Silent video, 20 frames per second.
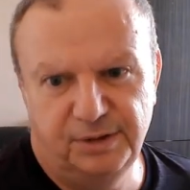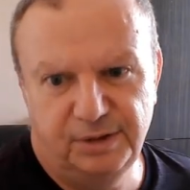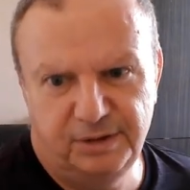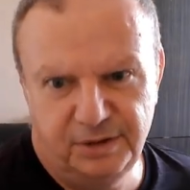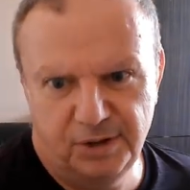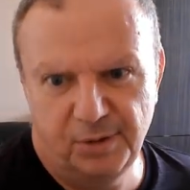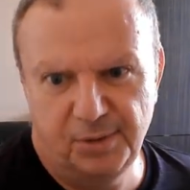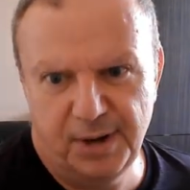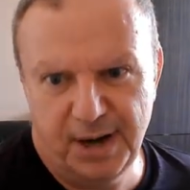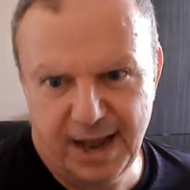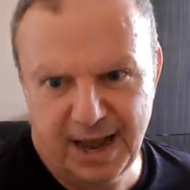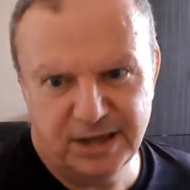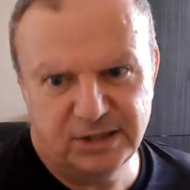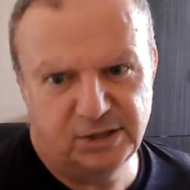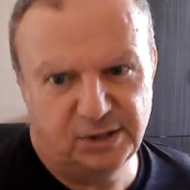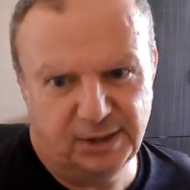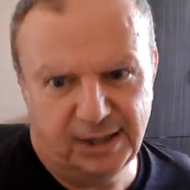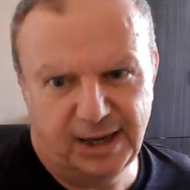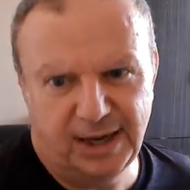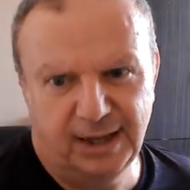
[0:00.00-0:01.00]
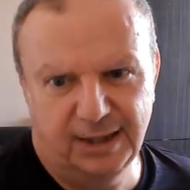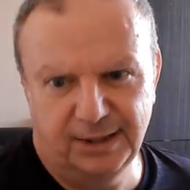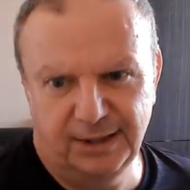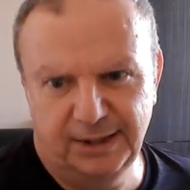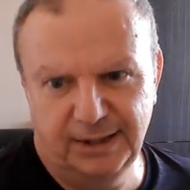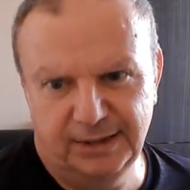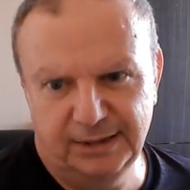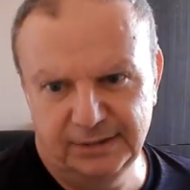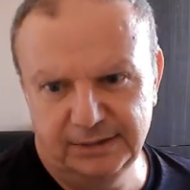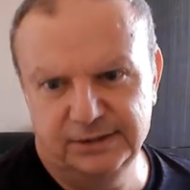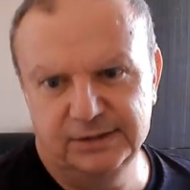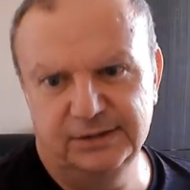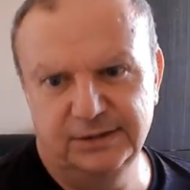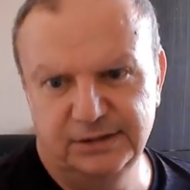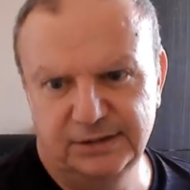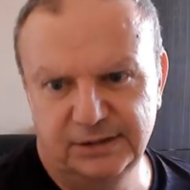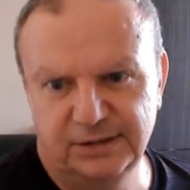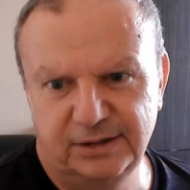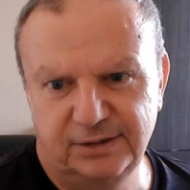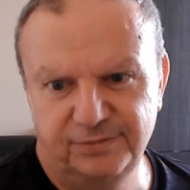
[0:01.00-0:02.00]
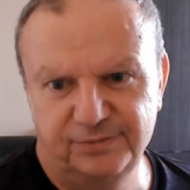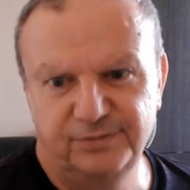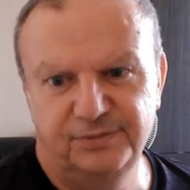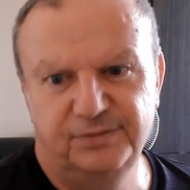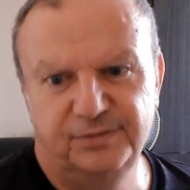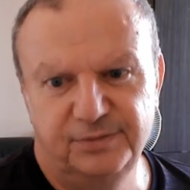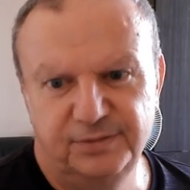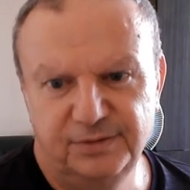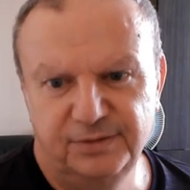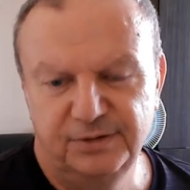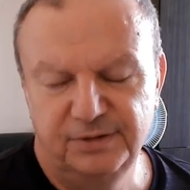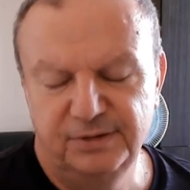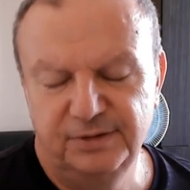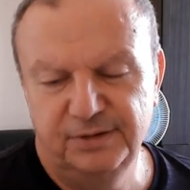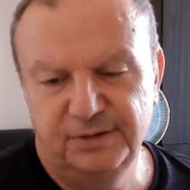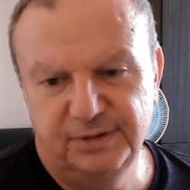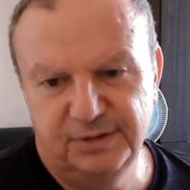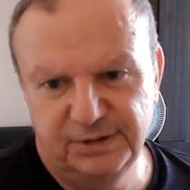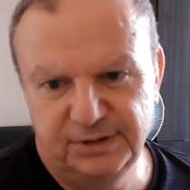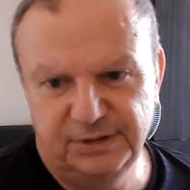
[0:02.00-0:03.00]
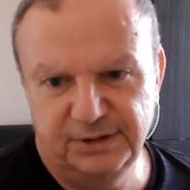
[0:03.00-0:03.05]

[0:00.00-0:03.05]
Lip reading: you know, national holidays and stuff.